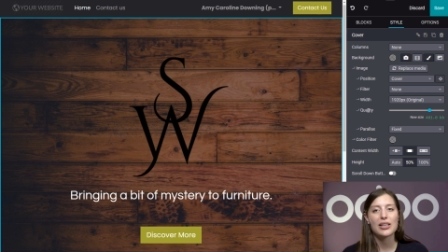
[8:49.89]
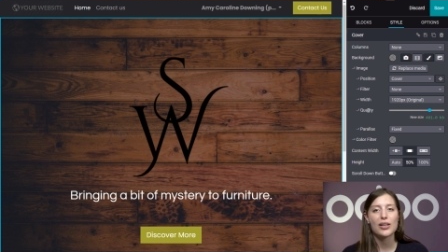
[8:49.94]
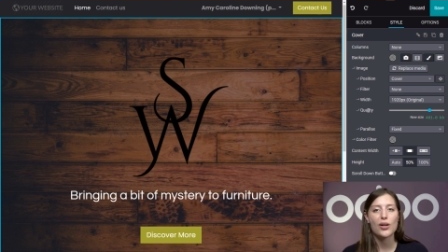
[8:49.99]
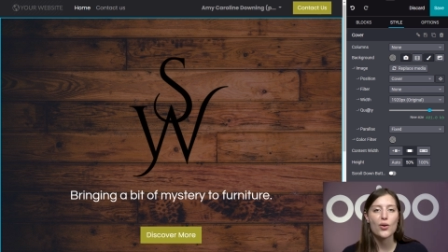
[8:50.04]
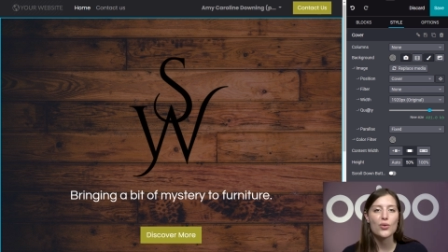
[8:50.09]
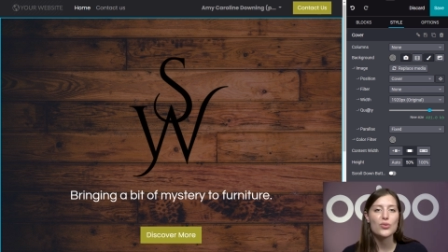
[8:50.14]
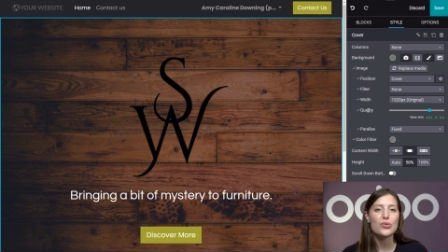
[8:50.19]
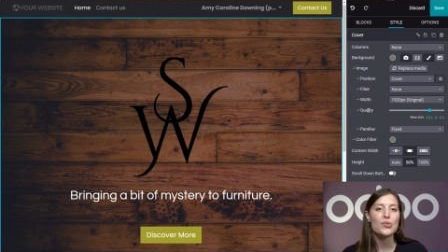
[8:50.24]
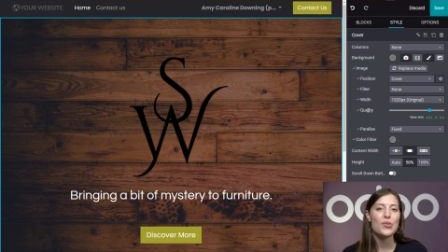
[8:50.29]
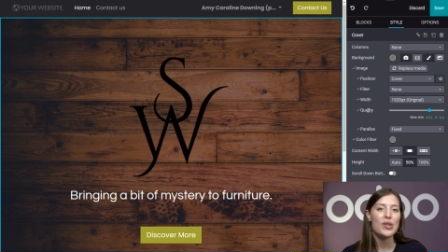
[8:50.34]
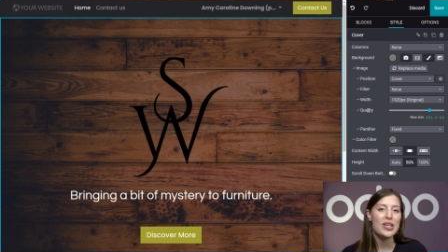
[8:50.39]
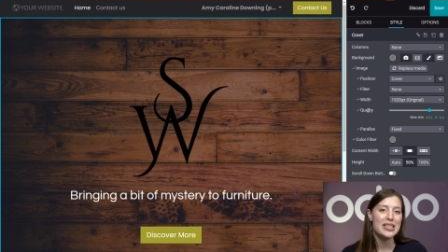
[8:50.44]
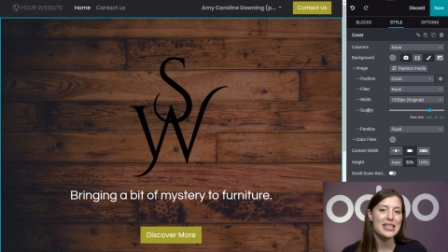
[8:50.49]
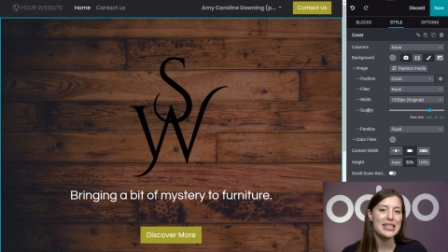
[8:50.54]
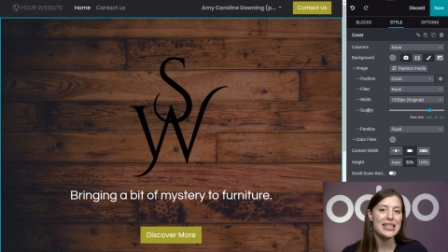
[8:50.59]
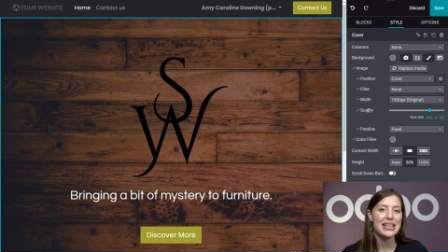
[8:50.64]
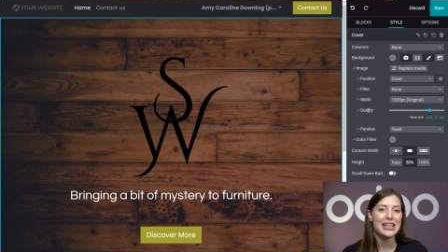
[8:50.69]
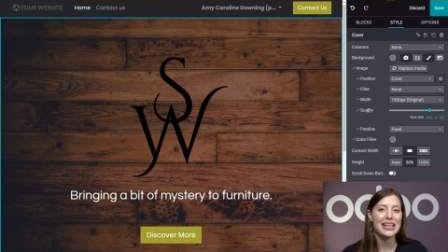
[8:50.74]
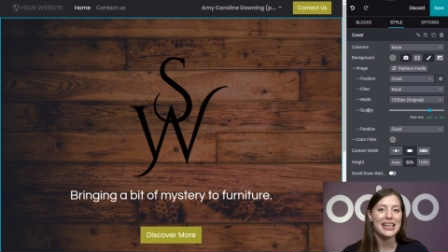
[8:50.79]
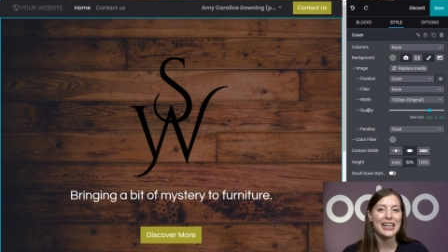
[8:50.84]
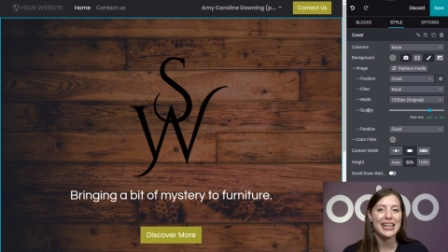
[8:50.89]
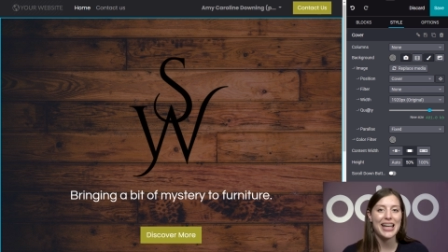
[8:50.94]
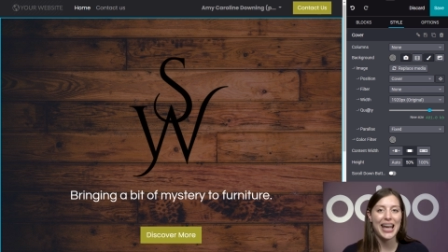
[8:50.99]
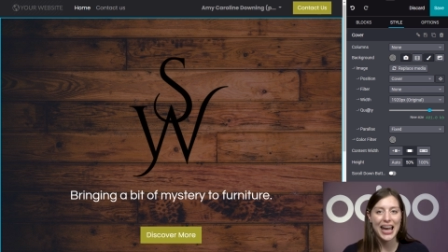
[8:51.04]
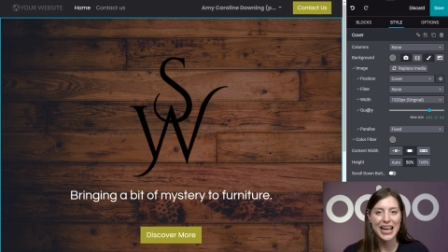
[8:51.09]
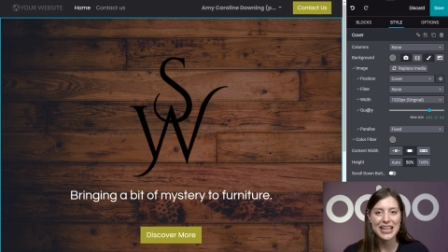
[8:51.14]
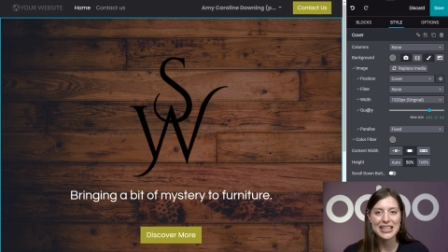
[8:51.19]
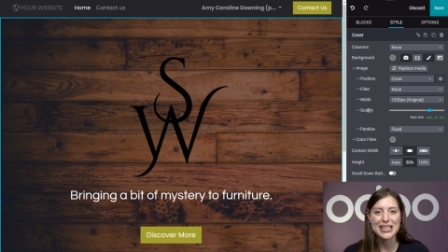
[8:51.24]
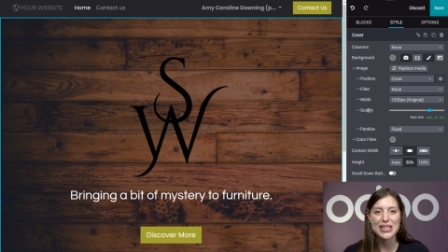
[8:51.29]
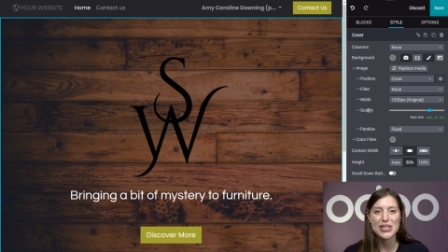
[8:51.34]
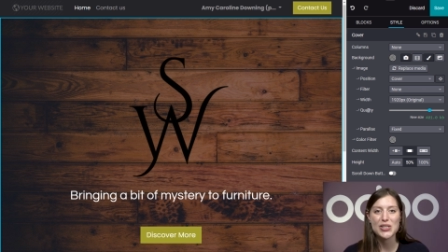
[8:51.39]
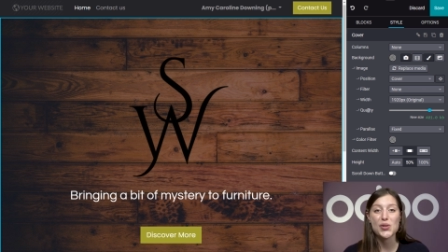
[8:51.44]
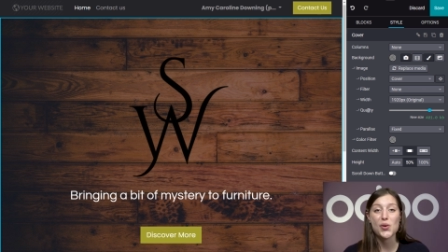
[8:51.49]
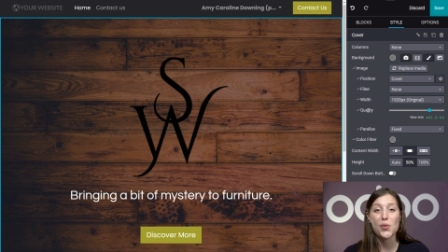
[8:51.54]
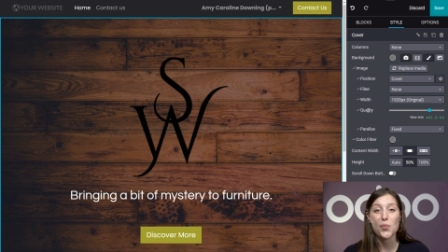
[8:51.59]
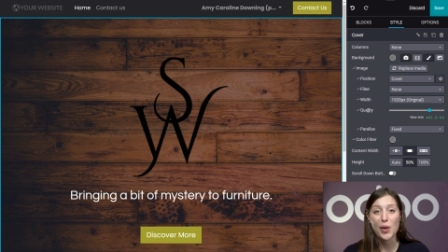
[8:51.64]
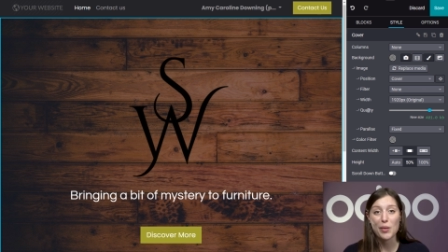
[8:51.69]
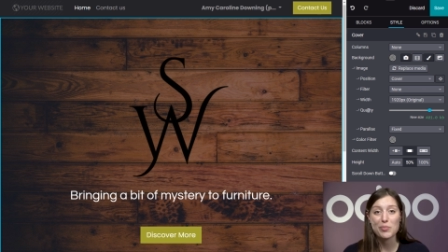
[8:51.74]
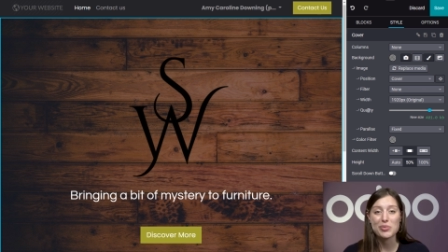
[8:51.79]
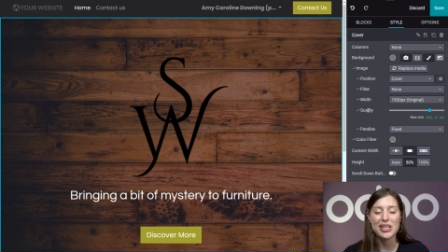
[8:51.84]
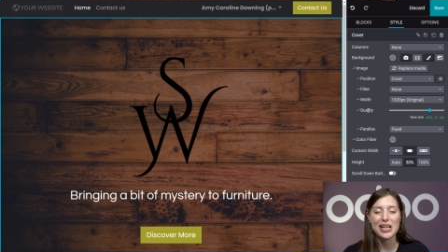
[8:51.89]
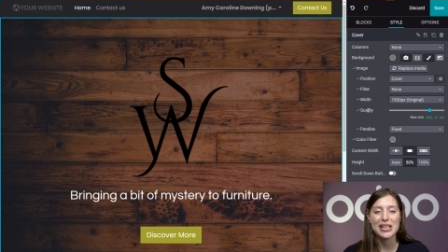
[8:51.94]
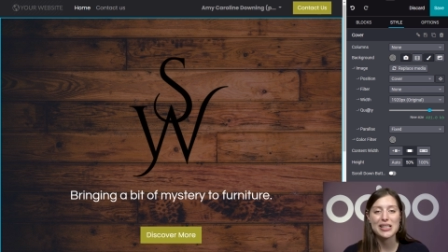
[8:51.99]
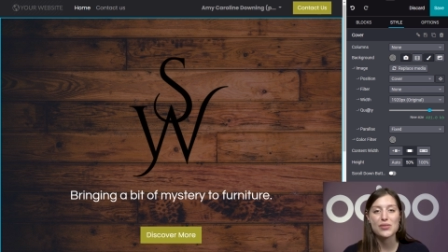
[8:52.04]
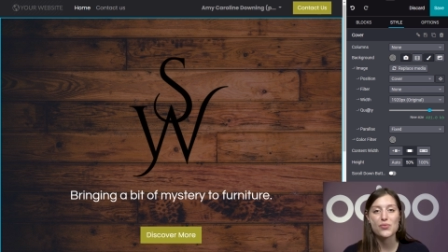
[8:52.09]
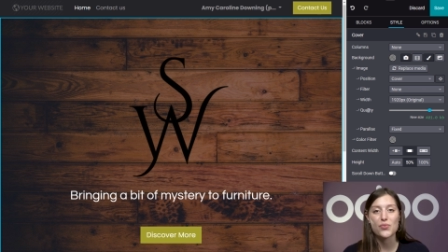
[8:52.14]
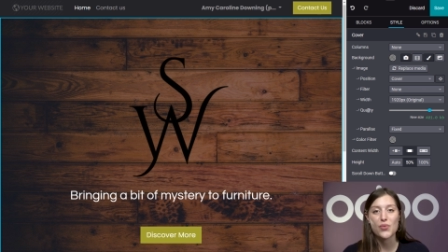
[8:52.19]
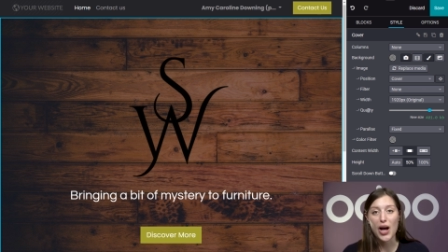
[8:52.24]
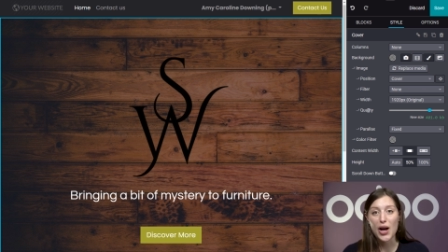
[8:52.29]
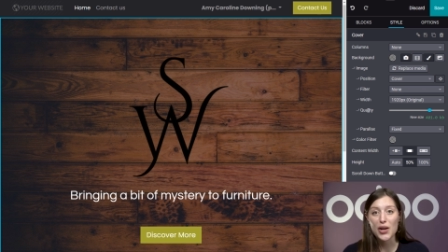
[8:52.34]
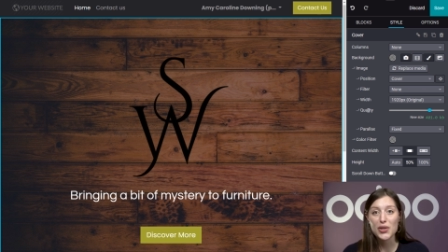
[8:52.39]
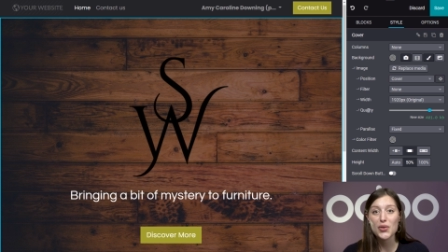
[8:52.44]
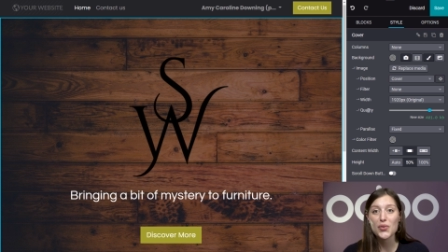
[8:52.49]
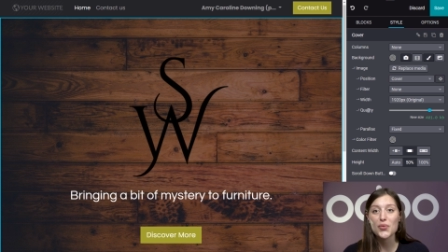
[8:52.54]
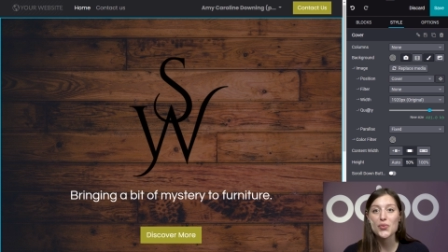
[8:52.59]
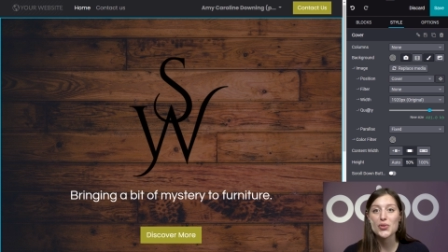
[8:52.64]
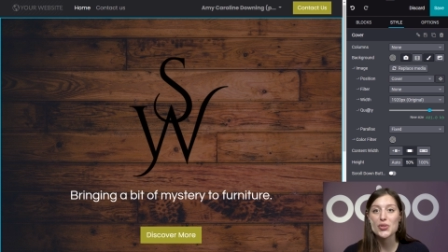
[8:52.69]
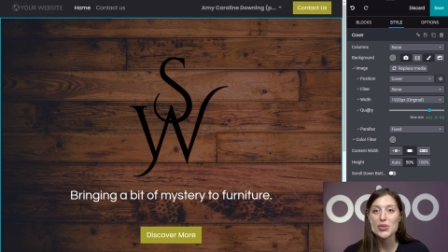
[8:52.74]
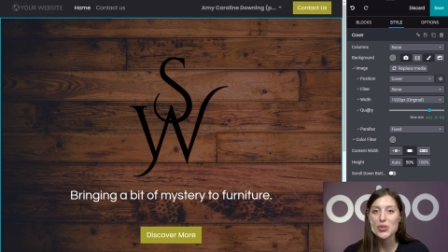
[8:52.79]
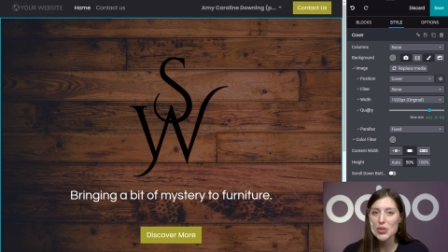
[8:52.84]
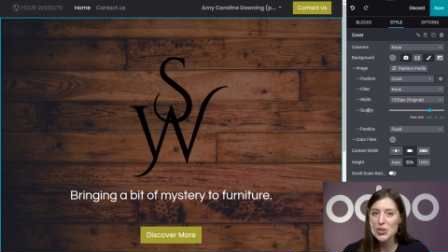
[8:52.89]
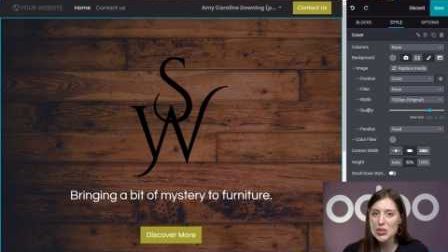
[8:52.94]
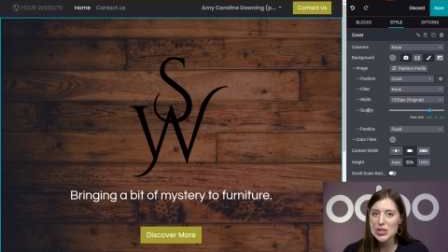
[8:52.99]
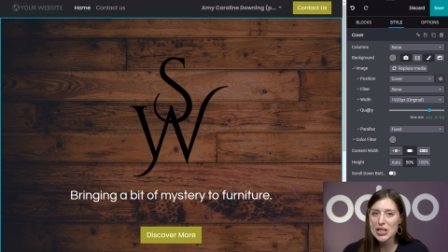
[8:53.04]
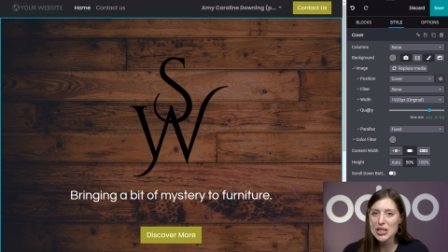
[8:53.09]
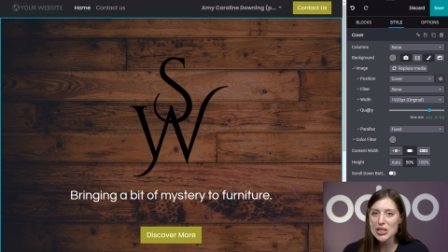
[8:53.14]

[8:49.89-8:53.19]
that Odoo instantly enhances your website's value for search